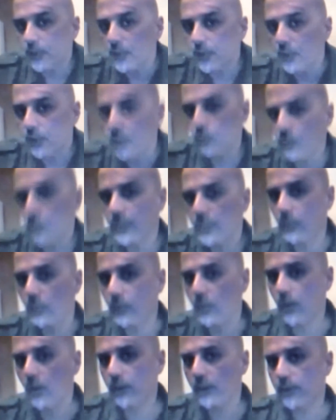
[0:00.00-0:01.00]
and who she
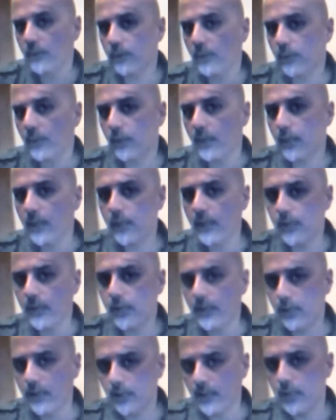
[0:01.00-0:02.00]
was, right? And
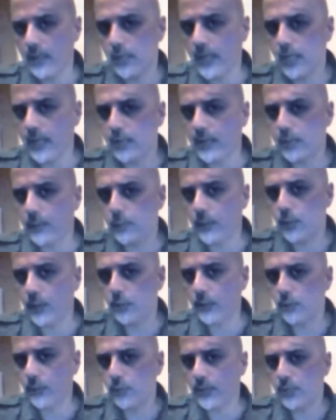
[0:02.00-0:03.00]
in the Atlantis book, it
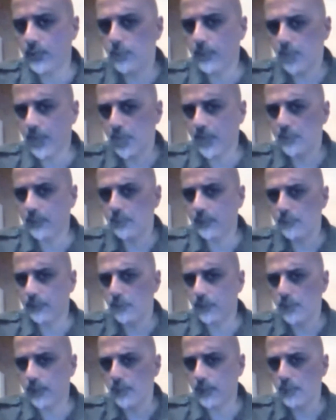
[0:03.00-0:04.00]
was mostly a
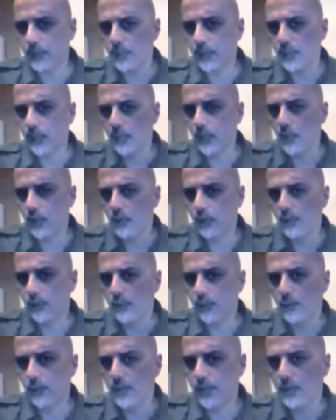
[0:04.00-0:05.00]
positive rendering
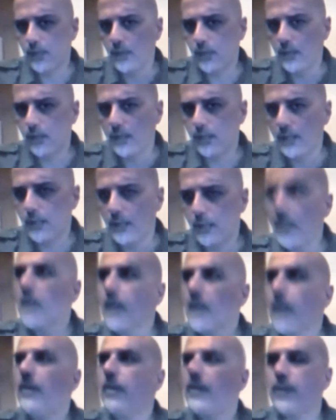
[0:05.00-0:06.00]
of that archetype.
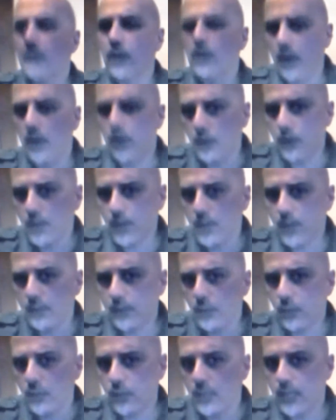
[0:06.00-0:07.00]
But there are other ways
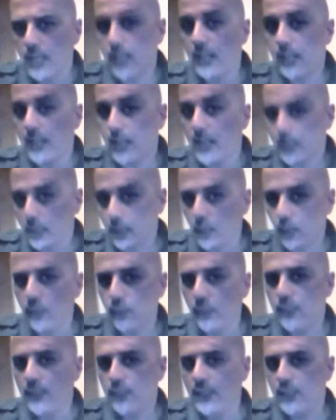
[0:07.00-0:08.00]
to look at it, and that
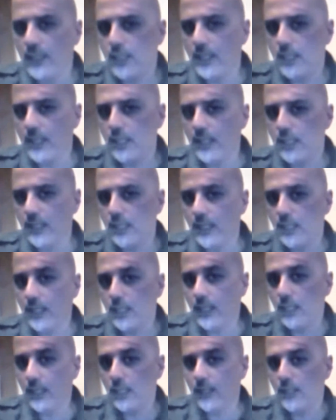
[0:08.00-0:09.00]
includes this
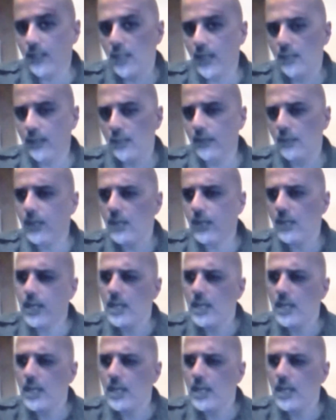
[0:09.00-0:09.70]
Lilith character